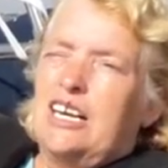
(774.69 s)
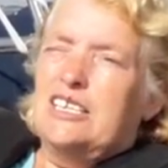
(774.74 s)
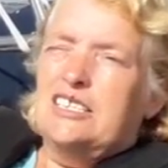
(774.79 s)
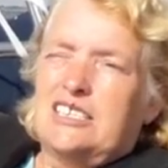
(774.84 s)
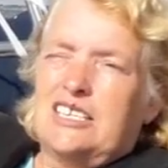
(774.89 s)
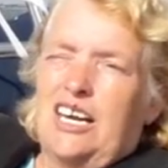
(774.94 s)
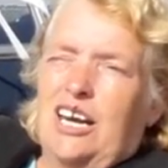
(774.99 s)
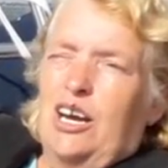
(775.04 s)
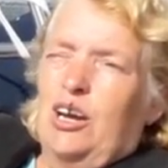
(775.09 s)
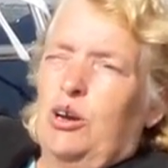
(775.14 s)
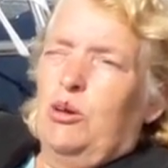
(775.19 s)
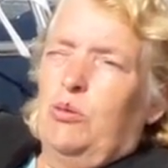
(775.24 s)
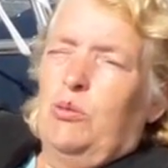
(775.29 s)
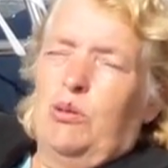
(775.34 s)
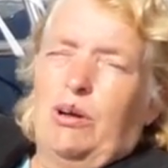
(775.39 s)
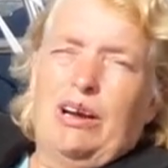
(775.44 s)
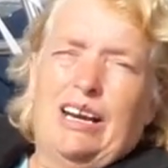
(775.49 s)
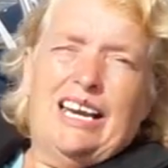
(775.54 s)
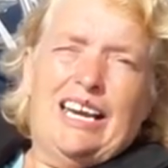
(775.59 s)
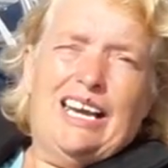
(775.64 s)

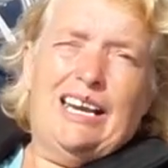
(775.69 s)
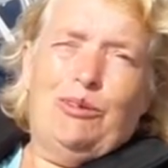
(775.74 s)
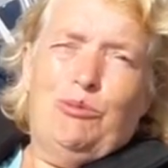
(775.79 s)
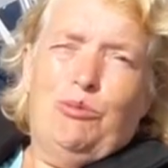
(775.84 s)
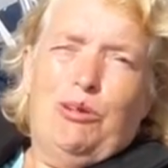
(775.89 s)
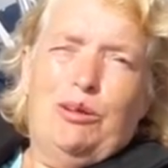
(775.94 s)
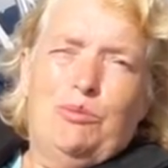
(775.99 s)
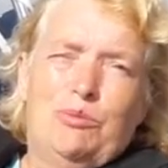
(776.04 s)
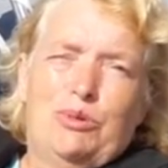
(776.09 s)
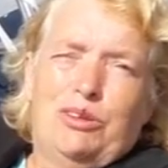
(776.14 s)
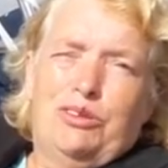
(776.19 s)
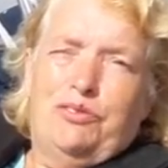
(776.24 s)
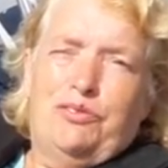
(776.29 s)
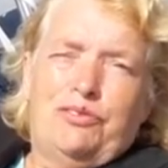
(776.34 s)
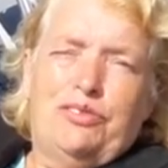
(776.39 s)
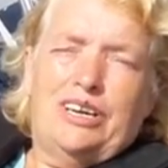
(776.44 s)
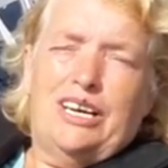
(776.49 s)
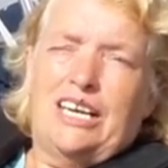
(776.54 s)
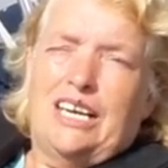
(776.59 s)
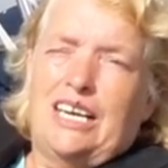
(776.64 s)
So getting one month
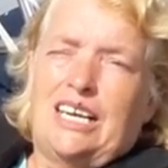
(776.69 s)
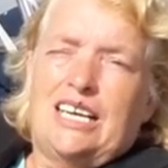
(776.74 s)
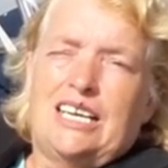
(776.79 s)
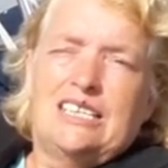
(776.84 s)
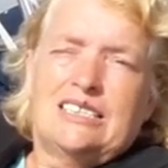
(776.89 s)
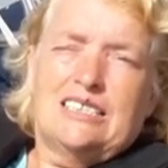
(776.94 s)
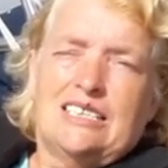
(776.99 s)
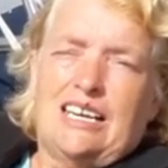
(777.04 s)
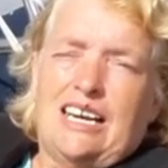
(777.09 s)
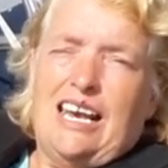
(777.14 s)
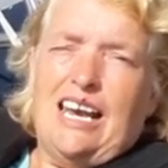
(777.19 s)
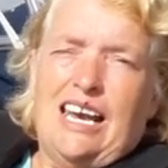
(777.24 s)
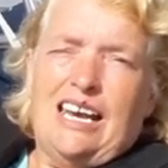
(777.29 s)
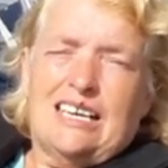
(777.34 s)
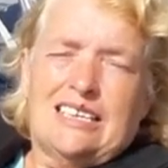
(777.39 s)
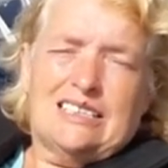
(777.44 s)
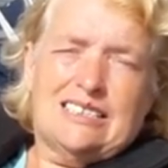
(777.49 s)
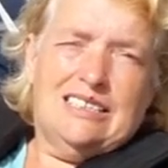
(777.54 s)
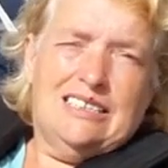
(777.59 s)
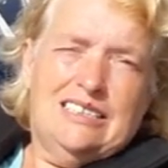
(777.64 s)
free is an
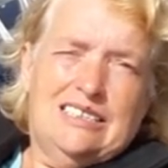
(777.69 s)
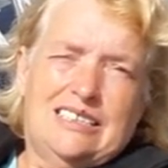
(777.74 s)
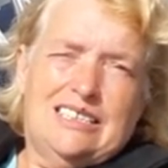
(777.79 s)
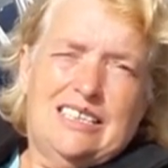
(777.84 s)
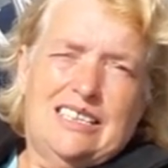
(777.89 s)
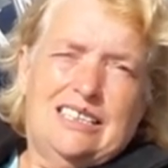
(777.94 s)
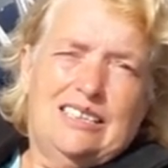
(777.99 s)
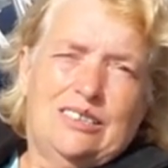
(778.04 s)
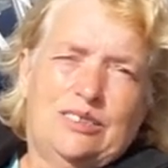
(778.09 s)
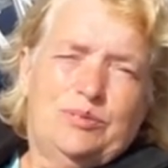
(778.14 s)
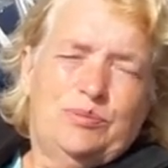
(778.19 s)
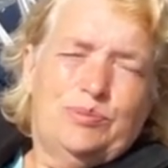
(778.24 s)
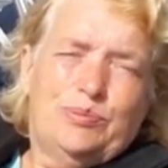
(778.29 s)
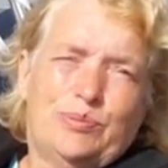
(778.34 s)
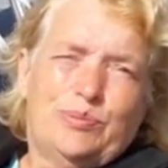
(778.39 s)
excellent deal.